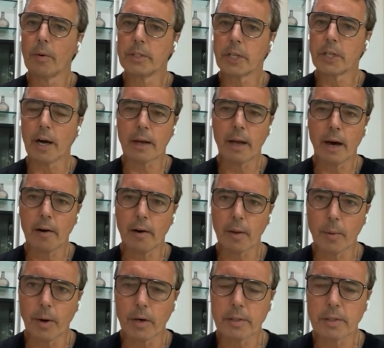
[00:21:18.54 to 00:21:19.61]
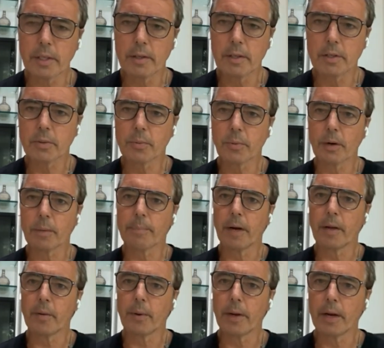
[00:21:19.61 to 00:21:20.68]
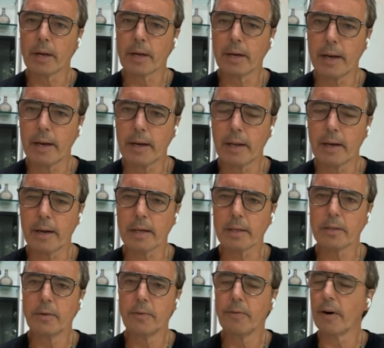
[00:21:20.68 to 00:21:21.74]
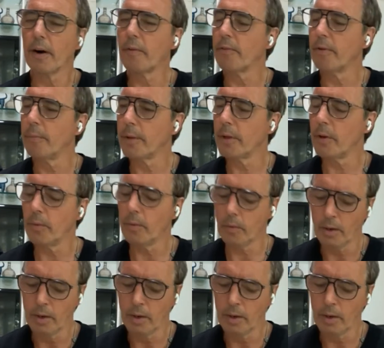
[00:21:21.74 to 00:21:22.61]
John Halliwell did this work, by the way, a Canadian not too far from you.